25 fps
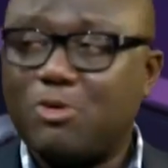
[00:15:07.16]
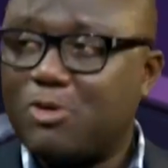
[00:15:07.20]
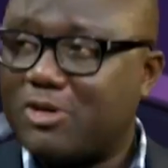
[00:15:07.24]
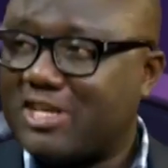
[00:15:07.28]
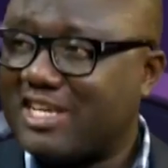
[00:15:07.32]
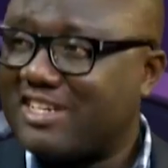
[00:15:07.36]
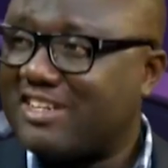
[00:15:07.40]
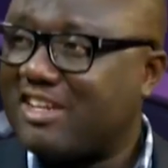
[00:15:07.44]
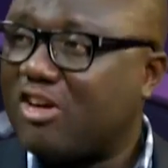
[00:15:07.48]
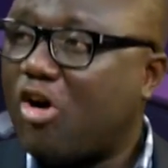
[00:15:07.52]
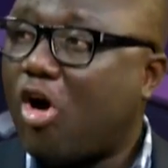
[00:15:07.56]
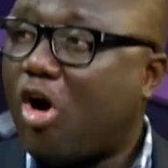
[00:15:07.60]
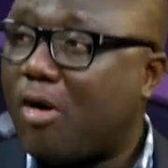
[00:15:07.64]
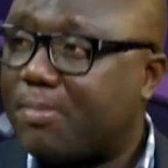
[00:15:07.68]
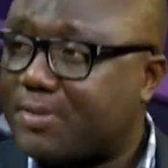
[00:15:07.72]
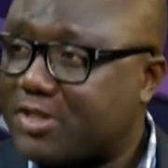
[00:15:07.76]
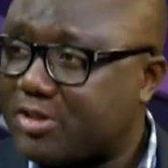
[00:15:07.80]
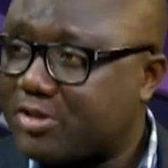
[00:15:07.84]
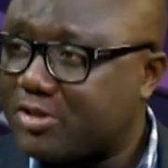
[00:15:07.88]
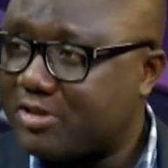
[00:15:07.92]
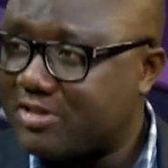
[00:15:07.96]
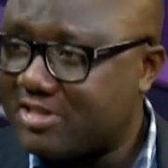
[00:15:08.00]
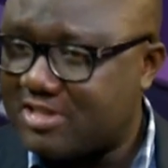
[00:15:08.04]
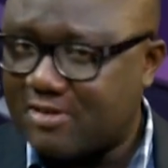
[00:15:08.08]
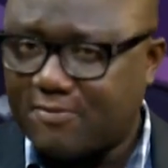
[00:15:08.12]
at the
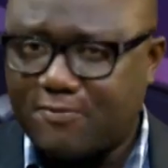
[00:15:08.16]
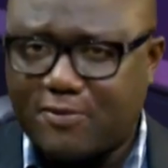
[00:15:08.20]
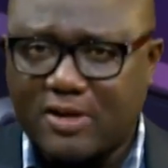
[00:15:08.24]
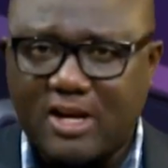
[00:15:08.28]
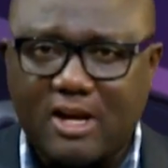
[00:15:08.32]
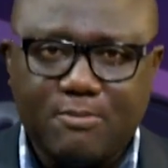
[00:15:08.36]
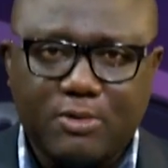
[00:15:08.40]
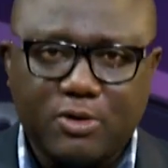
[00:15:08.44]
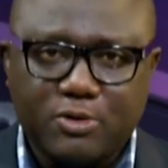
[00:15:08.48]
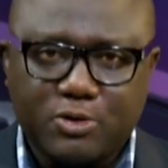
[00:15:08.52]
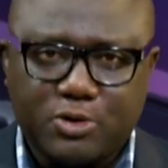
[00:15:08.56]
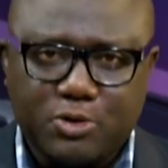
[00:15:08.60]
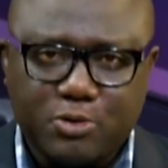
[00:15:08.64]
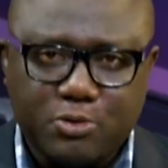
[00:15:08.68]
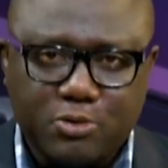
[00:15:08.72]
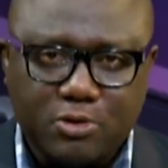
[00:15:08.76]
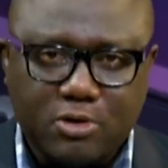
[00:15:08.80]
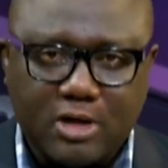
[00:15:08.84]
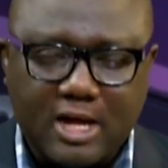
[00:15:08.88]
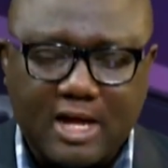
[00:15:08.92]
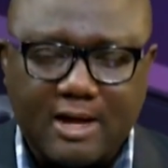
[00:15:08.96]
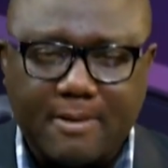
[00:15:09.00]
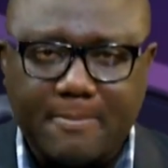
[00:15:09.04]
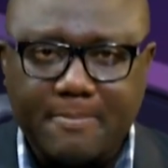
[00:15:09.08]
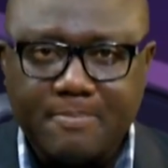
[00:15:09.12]
options available
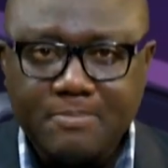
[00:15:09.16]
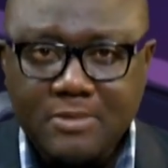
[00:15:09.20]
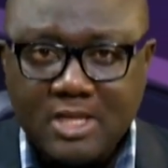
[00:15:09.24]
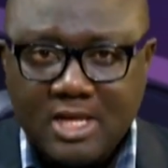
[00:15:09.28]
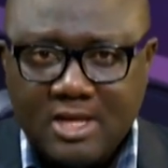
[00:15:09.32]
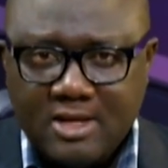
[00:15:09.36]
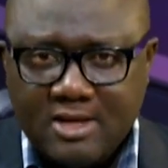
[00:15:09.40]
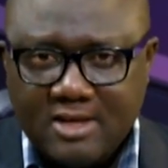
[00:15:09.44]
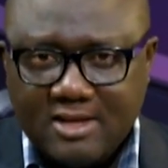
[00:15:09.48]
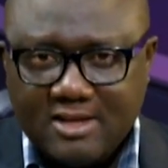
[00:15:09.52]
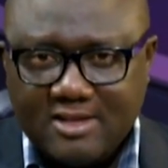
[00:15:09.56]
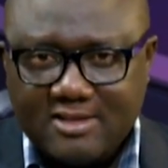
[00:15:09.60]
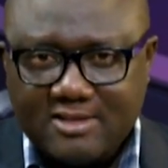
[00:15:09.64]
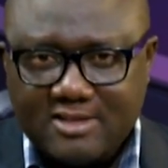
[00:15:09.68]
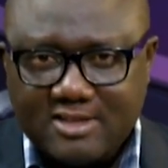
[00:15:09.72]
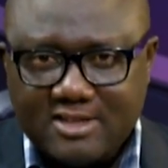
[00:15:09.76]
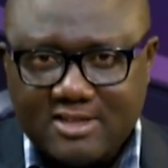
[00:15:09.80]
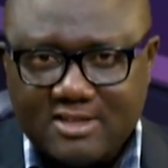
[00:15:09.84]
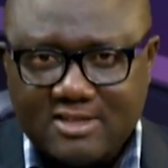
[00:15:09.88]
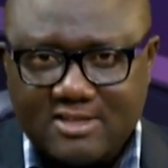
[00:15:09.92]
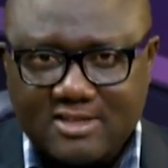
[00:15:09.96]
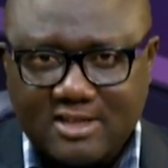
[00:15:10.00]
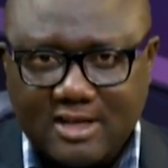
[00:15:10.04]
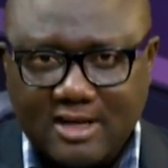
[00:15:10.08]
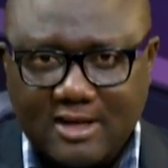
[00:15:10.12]
to
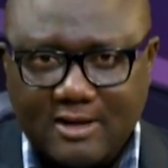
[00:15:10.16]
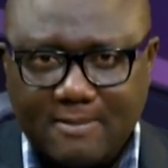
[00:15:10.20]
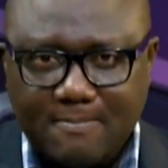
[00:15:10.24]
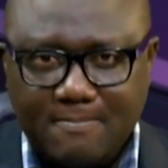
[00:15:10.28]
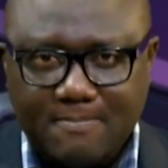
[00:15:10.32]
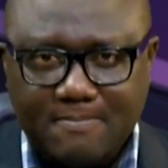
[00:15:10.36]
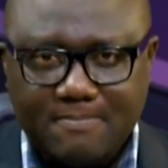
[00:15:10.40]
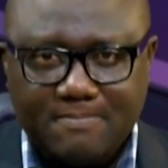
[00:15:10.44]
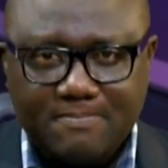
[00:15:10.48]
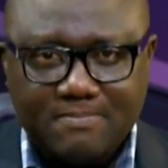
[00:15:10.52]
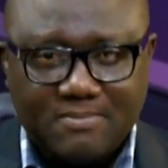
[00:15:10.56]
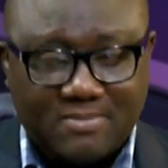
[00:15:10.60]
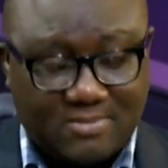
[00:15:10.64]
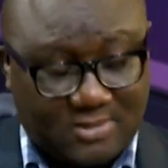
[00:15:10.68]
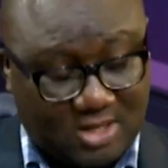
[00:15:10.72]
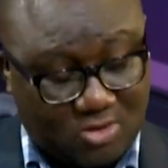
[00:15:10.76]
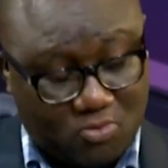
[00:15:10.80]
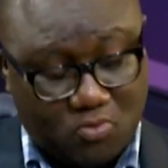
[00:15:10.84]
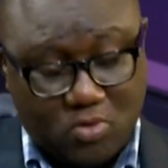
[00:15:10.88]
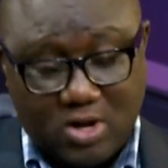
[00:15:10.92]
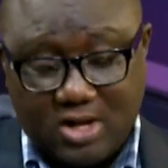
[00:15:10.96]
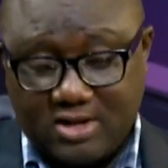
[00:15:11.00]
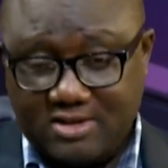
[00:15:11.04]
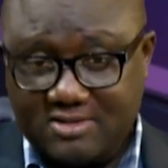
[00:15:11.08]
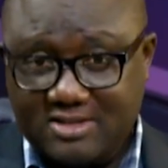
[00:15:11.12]
these
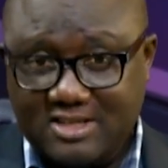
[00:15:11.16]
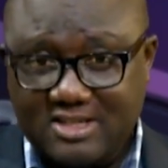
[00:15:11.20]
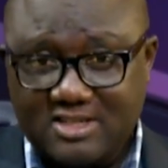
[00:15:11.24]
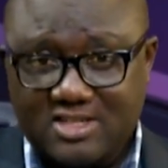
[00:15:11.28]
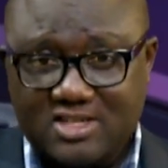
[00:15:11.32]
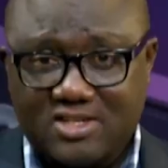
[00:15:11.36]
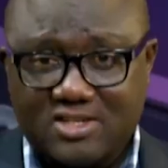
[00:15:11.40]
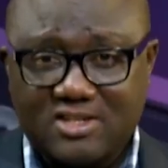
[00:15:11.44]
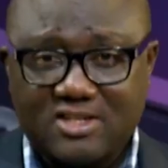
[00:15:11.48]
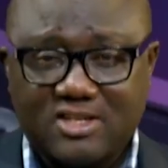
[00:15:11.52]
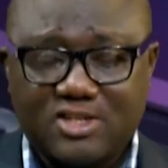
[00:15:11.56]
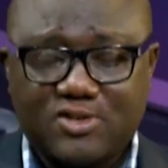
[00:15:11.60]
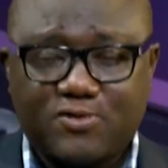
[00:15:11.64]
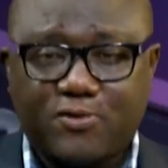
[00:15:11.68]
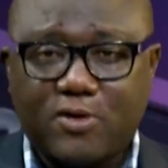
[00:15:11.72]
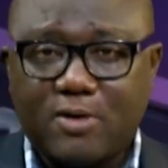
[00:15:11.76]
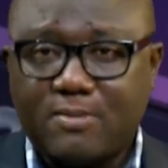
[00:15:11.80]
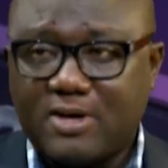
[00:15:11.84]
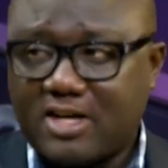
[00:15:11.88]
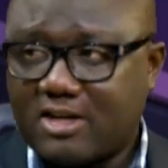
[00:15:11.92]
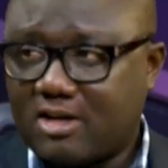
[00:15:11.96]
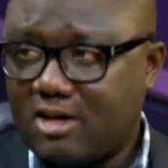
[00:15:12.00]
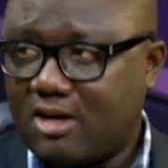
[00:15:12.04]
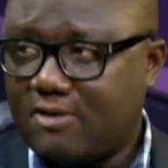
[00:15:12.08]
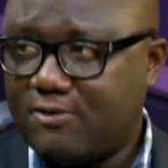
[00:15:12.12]
well, this former
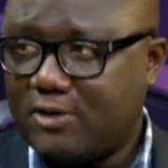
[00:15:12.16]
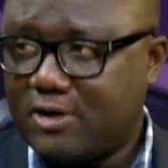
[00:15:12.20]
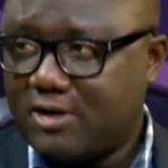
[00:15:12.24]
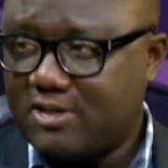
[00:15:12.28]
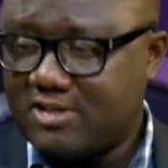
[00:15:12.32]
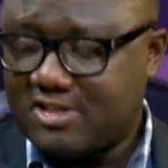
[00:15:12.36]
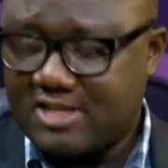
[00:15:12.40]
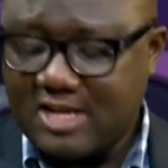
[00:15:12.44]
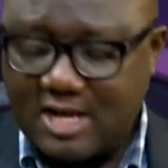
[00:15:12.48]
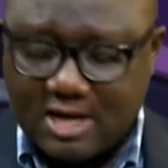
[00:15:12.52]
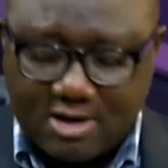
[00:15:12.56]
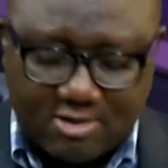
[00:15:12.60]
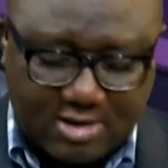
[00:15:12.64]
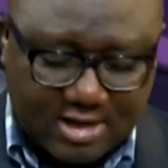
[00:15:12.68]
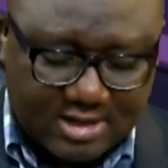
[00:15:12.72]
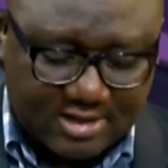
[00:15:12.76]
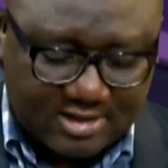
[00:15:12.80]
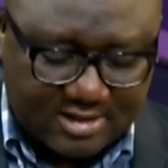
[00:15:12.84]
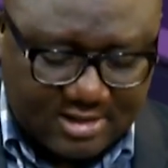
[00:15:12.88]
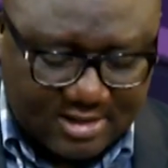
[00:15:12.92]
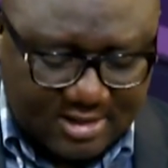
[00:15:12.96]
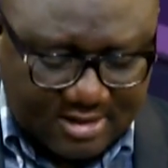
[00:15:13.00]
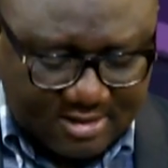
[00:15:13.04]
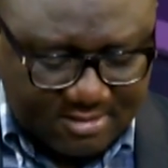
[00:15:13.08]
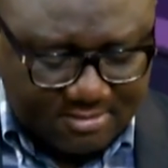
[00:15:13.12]
governors now,
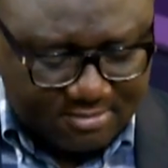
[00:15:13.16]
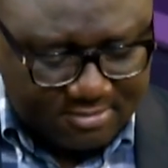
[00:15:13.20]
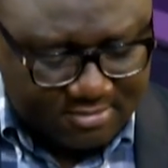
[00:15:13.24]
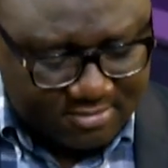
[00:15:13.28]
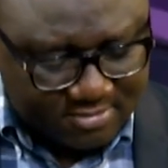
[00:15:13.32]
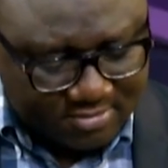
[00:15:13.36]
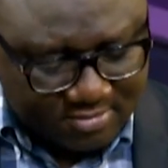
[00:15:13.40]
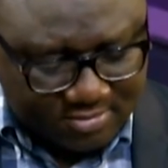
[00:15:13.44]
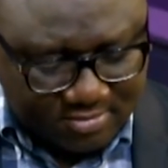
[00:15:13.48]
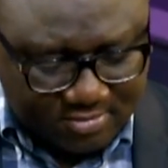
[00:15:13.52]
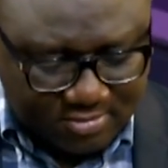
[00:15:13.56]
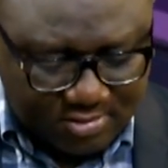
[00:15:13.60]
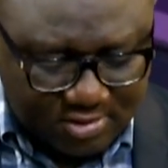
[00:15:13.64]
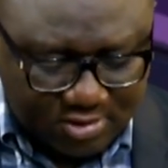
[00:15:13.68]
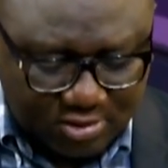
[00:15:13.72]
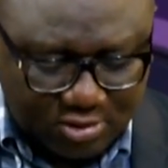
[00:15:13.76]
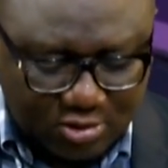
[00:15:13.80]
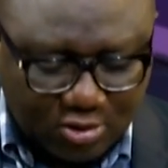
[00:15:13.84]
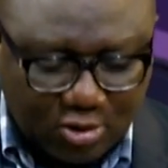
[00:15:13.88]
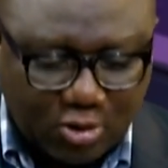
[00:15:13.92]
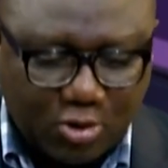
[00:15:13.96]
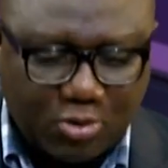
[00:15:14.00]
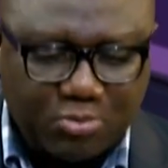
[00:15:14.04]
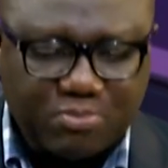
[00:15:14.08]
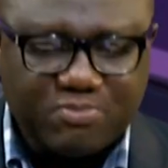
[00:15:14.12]
and you
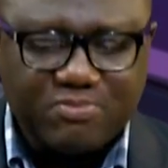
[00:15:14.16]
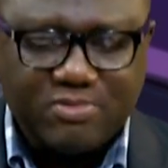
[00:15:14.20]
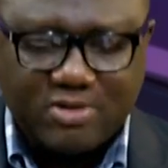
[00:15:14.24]
know,